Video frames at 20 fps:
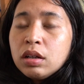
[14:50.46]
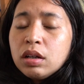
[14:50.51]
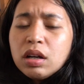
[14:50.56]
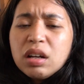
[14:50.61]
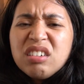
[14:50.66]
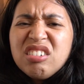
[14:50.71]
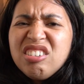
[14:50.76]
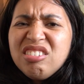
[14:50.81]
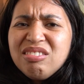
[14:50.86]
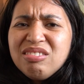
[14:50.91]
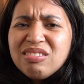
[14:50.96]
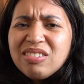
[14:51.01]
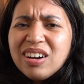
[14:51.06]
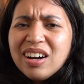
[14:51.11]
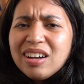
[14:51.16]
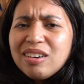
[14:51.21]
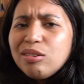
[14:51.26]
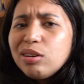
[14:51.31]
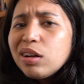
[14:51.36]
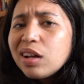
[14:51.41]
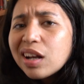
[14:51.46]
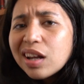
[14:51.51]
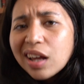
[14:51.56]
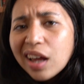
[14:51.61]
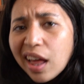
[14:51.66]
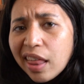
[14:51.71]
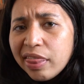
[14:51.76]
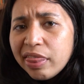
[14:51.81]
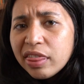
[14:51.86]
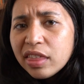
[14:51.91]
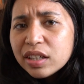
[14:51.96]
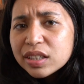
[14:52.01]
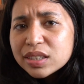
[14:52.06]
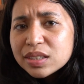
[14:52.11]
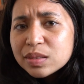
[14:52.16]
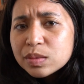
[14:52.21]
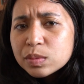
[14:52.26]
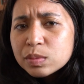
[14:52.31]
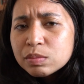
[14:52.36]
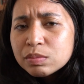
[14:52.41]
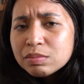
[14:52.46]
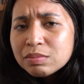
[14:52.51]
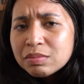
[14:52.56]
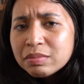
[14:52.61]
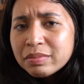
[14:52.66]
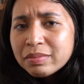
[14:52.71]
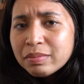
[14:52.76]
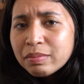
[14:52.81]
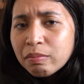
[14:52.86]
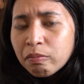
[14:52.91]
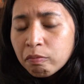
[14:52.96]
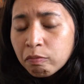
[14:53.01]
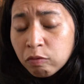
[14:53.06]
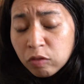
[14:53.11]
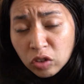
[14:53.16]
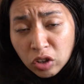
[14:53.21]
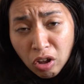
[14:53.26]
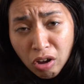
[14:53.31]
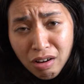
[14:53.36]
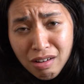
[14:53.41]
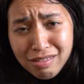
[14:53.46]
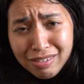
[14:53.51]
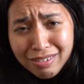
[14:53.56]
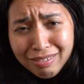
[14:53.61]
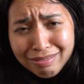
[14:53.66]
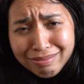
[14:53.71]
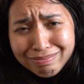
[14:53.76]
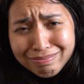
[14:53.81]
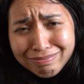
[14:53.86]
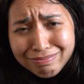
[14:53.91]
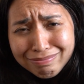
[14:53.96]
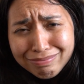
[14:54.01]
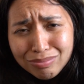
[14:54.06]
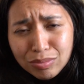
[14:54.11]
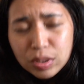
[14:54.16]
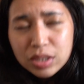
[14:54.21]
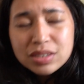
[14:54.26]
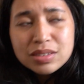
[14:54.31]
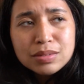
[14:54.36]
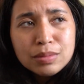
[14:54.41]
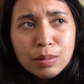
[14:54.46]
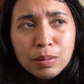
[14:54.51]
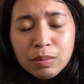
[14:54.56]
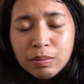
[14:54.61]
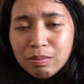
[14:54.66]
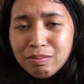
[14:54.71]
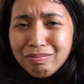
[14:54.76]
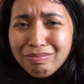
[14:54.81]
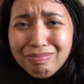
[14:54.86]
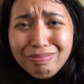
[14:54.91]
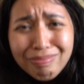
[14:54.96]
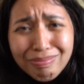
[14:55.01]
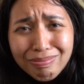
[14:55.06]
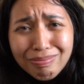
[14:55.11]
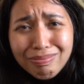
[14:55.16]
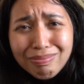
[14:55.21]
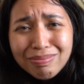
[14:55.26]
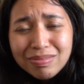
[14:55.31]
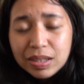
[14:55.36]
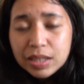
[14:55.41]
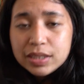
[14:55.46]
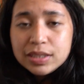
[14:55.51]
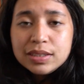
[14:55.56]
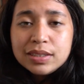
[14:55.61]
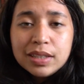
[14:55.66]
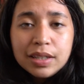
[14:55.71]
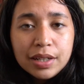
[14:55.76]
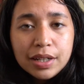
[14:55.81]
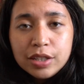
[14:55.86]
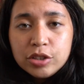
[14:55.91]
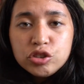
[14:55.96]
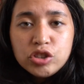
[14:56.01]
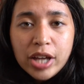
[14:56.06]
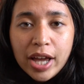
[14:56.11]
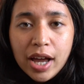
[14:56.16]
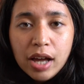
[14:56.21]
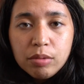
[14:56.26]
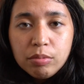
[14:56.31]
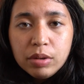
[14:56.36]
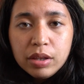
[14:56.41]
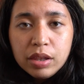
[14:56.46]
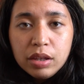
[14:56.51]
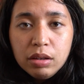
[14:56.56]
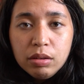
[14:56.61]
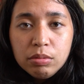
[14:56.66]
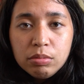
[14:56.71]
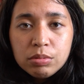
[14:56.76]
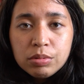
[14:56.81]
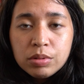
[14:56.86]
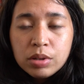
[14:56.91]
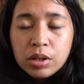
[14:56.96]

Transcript: I don't know how to end this vlog, this sit and chat with you.